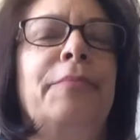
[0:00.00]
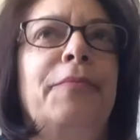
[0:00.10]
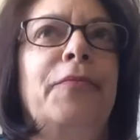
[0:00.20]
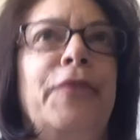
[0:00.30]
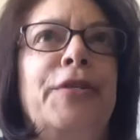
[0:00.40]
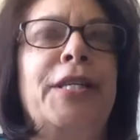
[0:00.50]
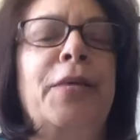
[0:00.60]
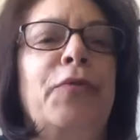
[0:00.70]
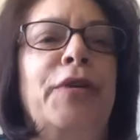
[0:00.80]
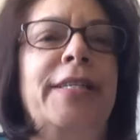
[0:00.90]
For some
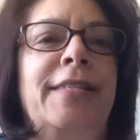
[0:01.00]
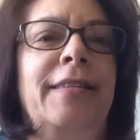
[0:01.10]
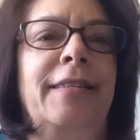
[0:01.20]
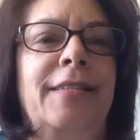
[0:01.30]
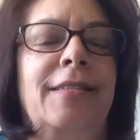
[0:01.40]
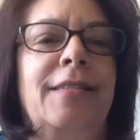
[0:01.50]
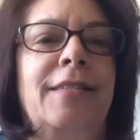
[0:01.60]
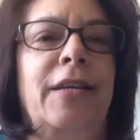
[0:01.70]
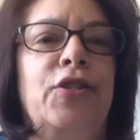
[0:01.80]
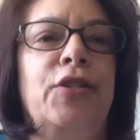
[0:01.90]
reason, this
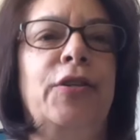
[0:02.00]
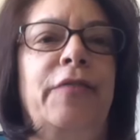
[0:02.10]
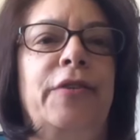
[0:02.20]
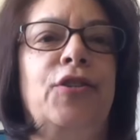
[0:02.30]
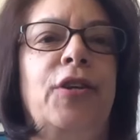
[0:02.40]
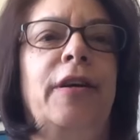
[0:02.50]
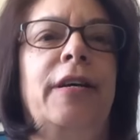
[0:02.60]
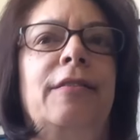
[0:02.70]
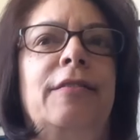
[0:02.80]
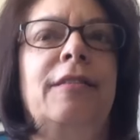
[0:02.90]
discussion of the
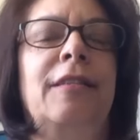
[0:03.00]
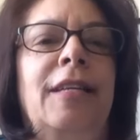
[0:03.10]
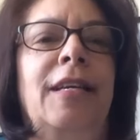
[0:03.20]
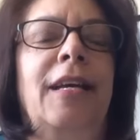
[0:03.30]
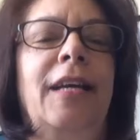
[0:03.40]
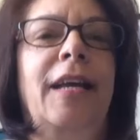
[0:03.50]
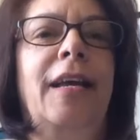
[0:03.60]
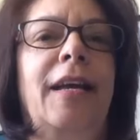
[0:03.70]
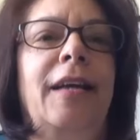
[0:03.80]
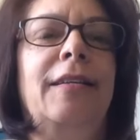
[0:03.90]
child
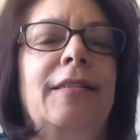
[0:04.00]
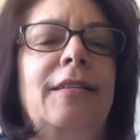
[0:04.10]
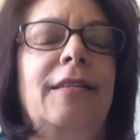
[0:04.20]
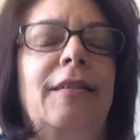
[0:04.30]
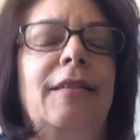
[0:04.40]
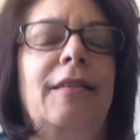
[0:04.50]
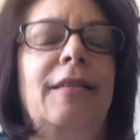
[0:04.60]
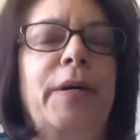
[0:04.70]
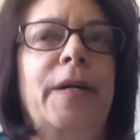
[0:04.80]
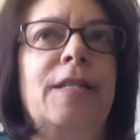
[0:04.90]
and on the
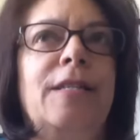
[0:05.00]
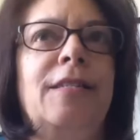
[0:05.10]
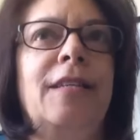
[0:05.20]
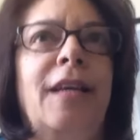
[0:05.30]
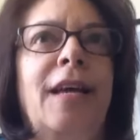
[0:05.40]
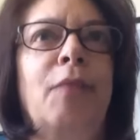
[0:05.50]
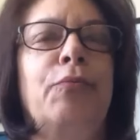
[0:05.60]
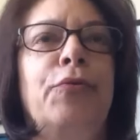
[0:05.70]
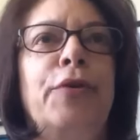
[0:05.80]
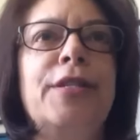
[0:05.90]
bus
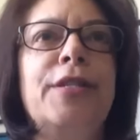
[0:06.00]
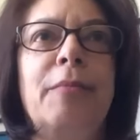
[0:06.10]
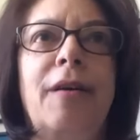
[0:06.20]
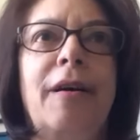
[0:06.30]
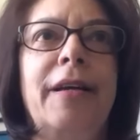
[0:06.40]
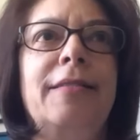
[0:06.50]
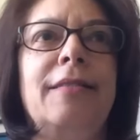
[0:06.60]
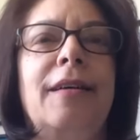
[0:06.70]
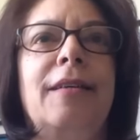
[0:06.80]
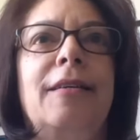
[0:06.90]
brought to
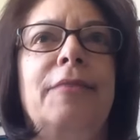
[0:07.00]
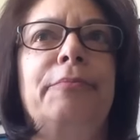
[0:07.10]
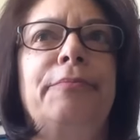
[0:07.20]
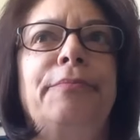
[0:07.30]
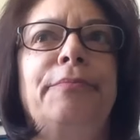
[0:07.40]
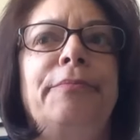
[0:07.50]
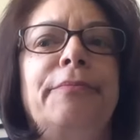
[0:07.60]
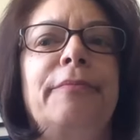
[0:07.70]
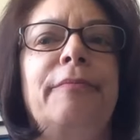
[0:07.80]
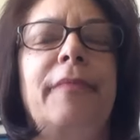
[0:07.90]
mind,
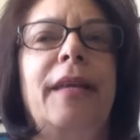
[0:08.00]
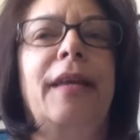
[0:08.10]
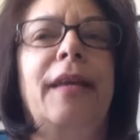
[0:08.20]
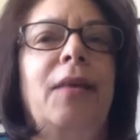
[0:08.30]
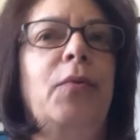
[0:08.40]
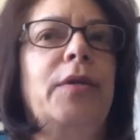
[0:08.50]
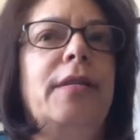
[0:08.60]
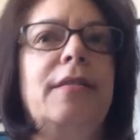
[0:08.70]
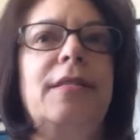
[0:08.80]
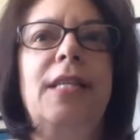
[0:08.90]
it was a
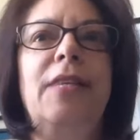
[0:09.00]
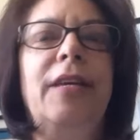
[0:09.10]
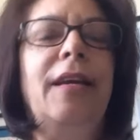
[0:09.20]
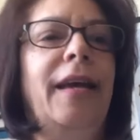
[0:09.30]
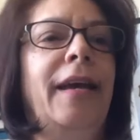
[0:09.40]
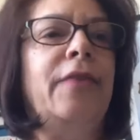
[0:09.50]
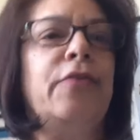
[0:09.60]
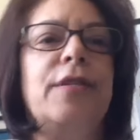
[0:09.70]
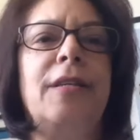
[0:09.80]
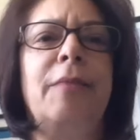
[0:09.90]
TV ad or
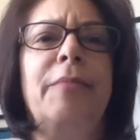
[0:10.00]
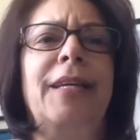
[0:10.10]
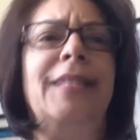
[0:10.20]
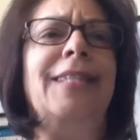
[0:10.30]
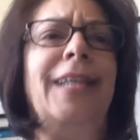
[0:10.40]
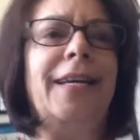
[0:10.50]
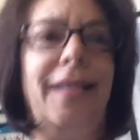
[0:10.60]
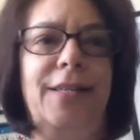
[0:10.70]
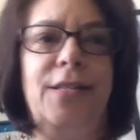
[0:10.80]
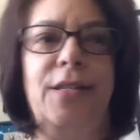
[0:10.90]
something
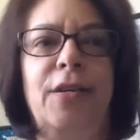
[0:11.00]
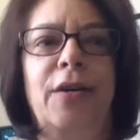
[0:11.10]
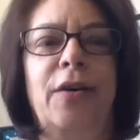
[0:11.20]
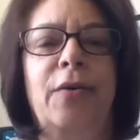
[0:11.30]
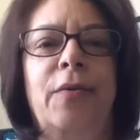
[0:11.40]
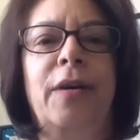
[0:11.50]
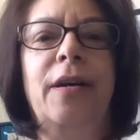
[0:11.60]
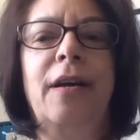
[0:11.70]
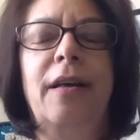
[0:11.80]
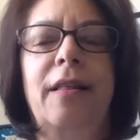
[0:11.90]
decades ago
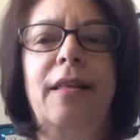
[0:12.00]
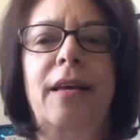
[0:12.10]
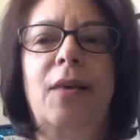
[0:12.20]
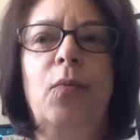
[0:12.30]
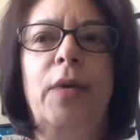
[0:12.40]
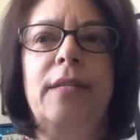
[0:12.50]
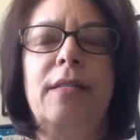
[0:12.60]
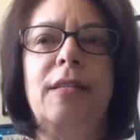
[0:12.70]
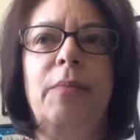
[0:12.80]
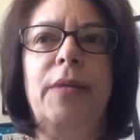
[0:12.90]
that went
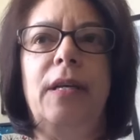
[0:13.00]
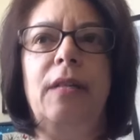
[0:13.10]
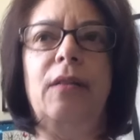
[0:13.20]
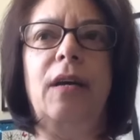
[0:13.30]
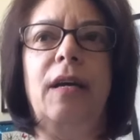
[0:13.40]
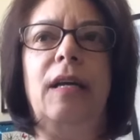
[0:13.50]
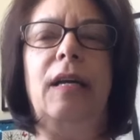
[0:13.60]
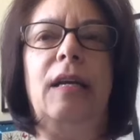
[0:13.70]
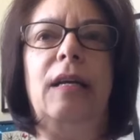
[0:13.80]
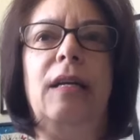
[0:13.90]
something
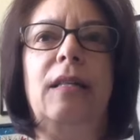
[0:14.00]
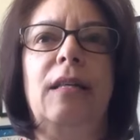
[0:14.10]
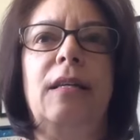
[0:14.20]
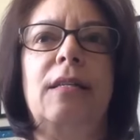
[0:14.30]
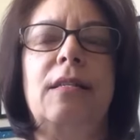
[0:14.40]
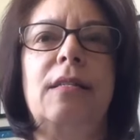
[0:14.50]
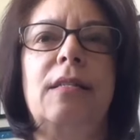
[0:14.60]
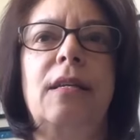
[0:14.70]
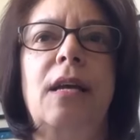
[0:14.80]
like this.